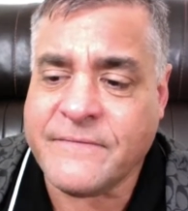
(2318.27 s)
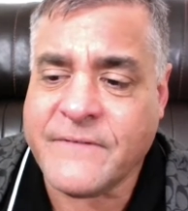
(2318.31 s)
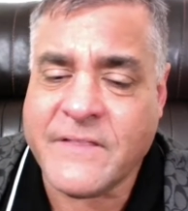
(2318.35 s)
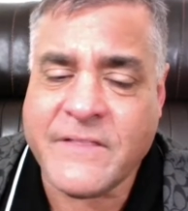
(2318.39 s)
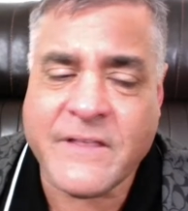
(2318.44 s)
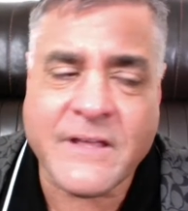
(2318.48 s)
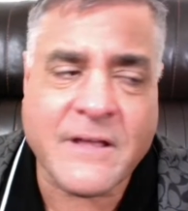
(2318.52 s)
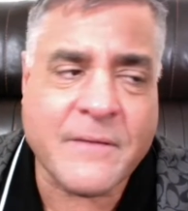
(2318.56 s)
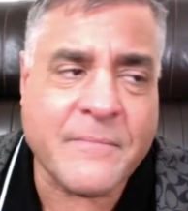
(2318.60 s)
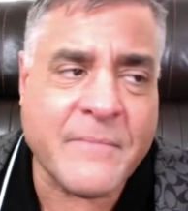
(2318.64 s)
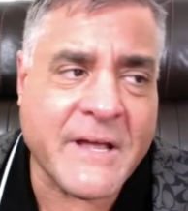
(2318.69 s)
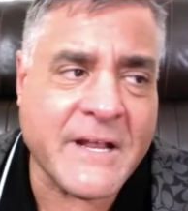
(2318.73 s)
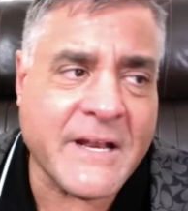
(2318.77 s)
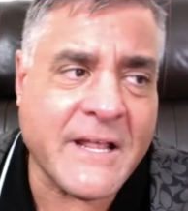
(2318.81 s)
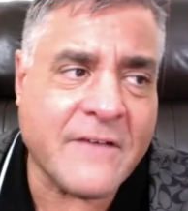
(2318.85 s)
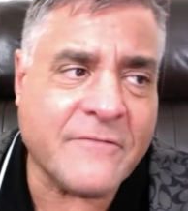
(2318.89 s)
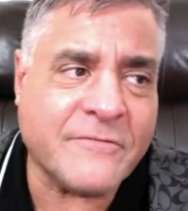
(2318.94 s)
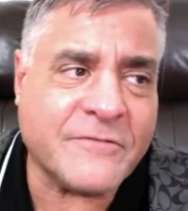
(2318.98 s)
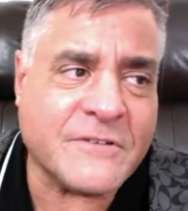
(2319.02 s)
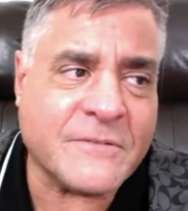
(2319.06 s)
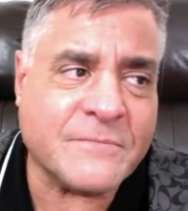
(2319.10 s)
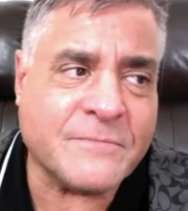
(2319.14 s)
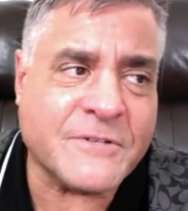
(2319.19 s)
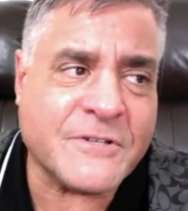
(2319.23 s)
I think I might have
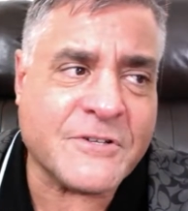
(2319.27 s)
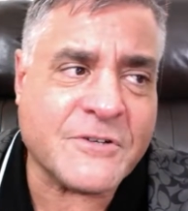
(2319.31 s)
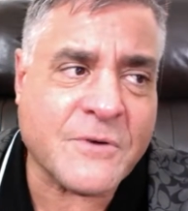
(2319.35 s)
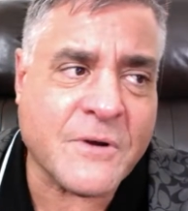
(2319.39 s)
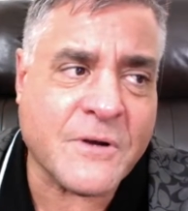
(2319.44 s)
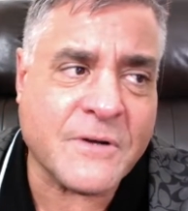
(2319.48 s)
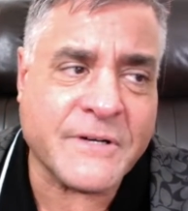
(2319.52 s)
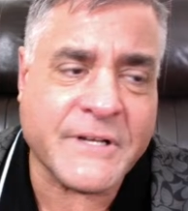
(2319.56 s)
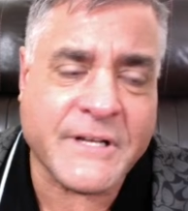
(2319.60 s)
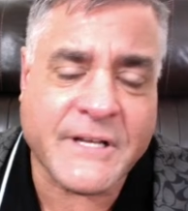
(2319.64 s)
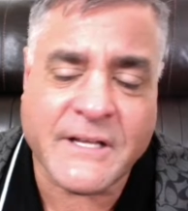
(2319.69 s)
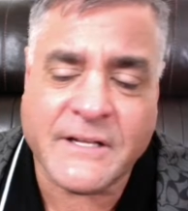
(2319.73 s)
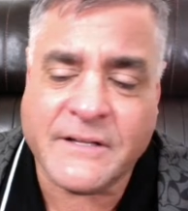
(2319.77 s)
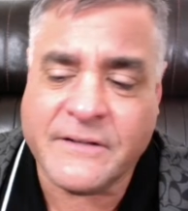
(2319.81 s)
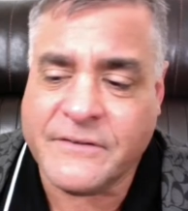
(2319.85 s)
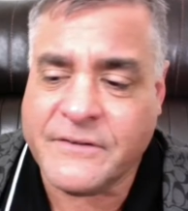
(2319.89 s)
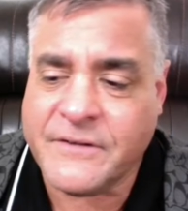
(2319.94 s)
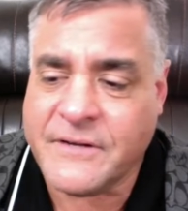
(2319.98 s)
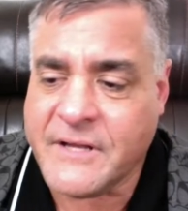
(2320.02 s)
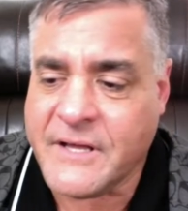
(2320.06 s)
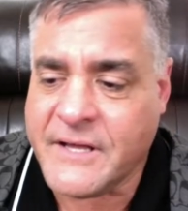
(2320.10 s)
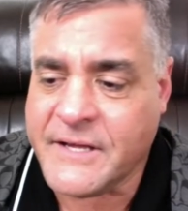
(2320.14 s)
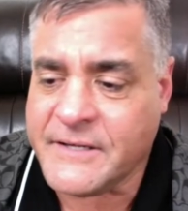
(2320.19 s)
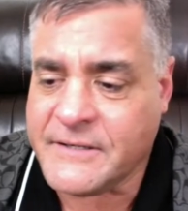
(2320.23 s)
some Patron again
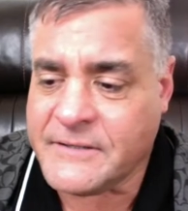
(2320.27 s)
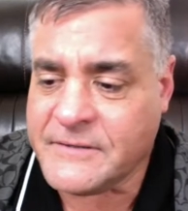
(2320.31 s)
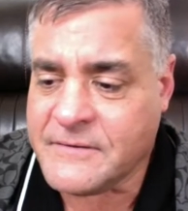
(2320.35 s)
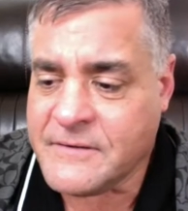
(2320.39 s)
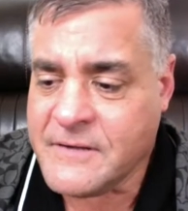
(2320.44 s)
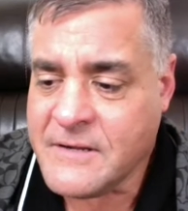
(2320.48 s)
tonight